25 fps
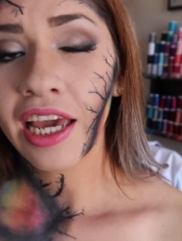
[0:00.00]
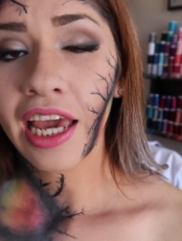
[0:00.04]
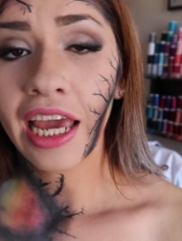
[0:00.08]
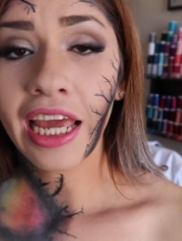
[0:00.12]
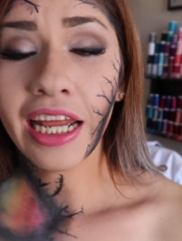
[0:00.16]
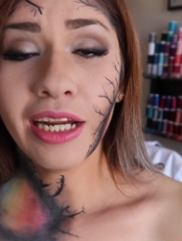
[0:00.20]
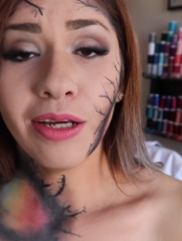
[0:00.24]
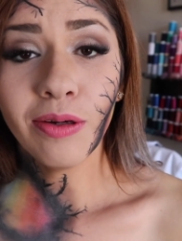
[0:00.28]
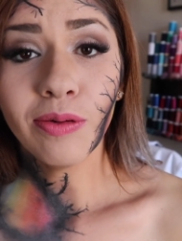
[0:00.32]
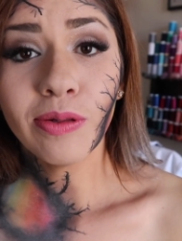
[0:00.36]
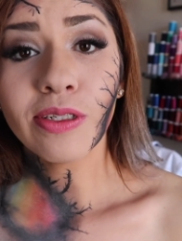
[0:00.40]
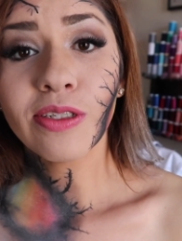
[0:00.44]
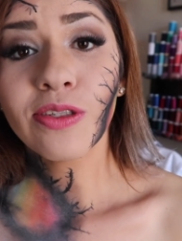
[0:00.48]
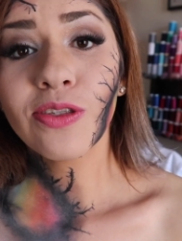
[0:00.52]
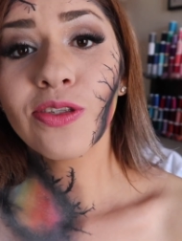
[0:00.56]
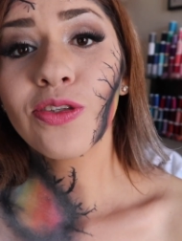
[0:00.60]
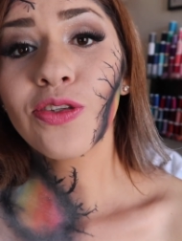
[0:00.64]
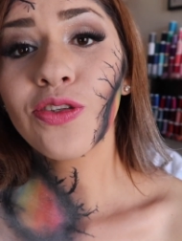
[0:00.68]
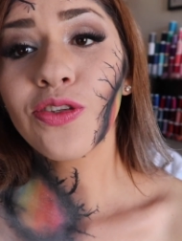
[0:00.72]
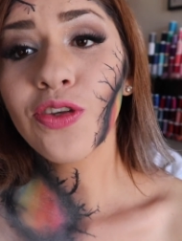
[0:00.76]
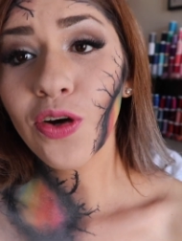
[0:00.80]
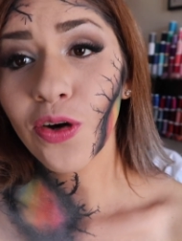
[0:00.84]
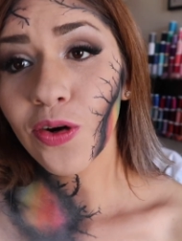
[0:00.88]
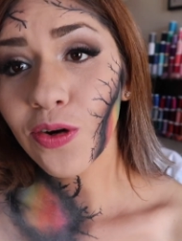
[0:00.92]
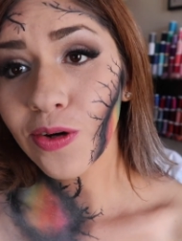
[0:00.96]
And it was
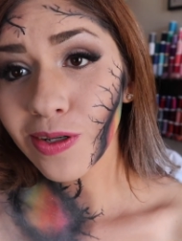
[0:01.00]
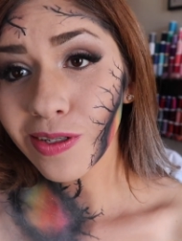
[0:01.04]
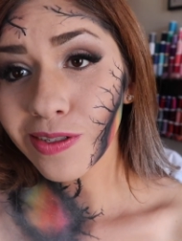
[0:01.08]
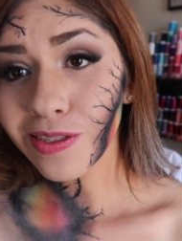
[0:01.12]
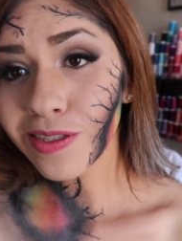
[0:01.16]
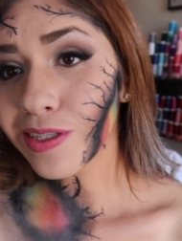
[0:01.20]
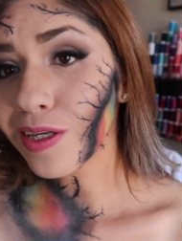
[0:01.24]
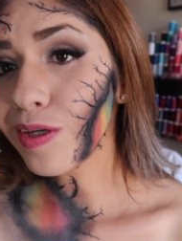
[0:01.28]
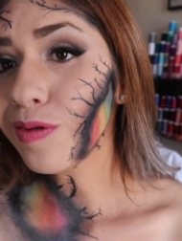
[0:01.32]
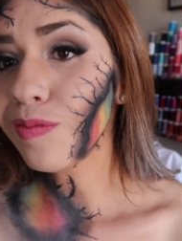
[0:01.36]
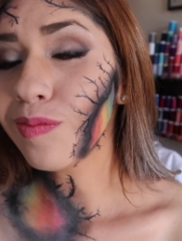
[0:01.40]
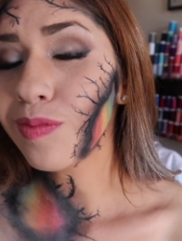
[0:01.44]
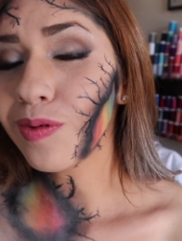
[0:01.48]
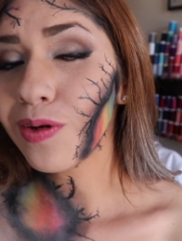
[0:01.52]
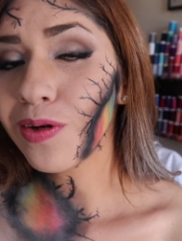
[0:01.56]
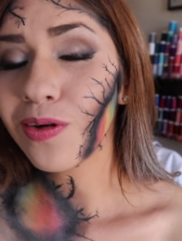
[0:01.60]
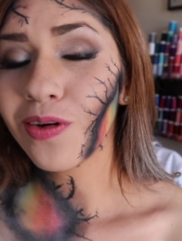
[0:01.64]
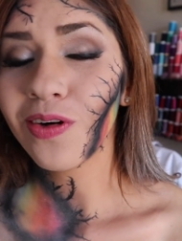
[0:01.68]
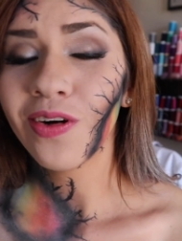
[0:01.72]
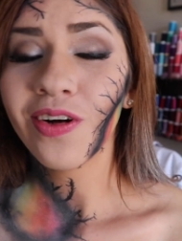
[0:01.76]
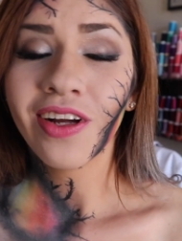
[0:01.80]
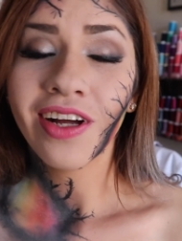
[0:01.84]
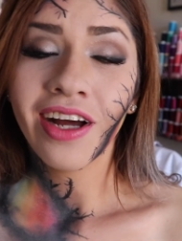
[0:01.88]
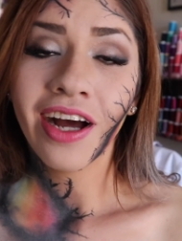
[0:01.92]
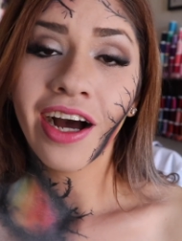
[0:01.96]
so simple.